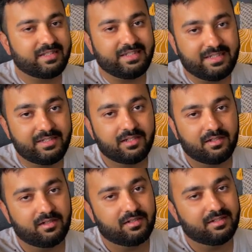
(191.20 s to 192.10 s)
key
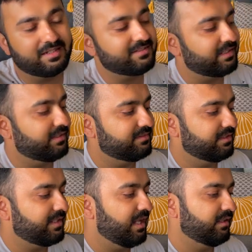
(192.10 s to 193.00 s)
sectors
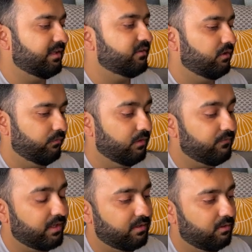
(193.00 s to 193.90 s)
in Calgary, so you will find a